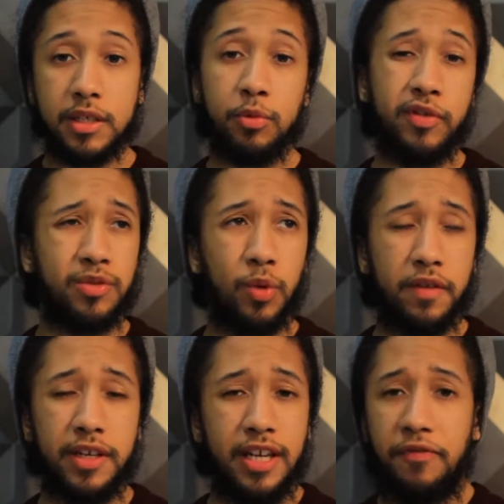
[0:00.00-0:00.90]
This movie is
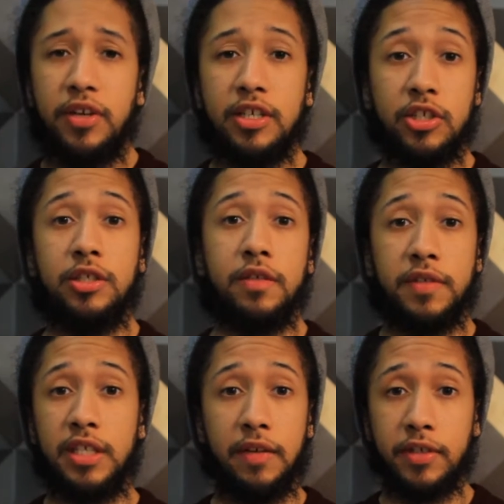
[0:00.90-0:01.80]
one of the definitions
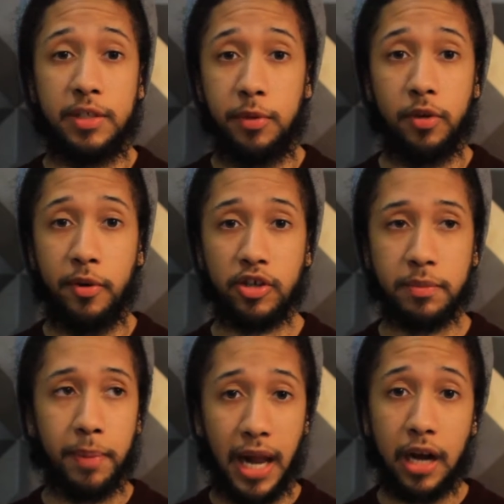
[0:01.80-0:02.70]
of Steven
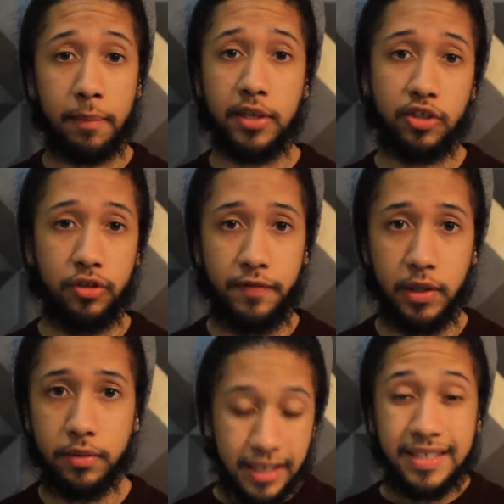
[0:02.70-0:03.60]
Spielberg's blockbuster film.